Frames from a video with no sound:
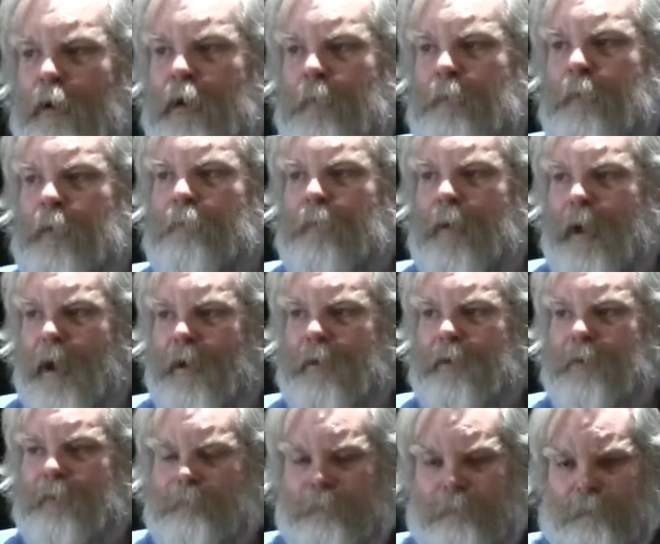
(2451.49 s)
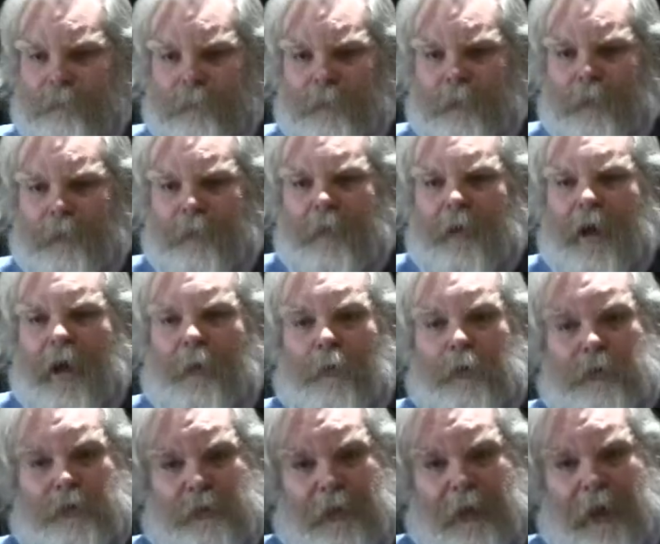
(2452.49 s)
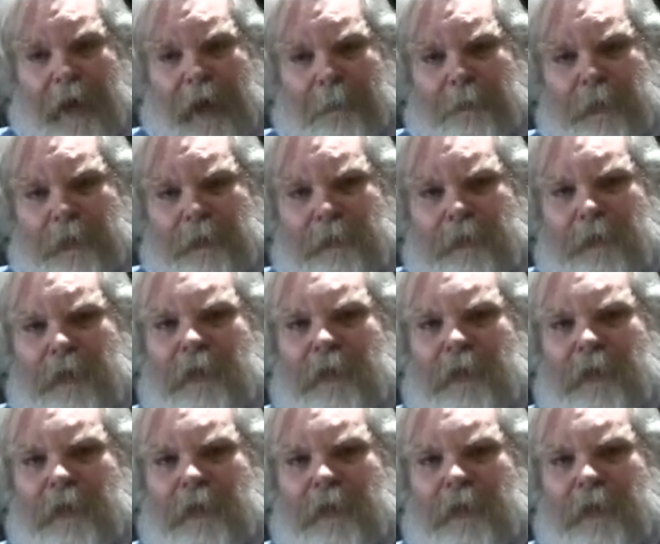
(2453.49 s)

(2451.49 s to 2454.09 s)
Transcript: going to be wrecked. And what's going to happen?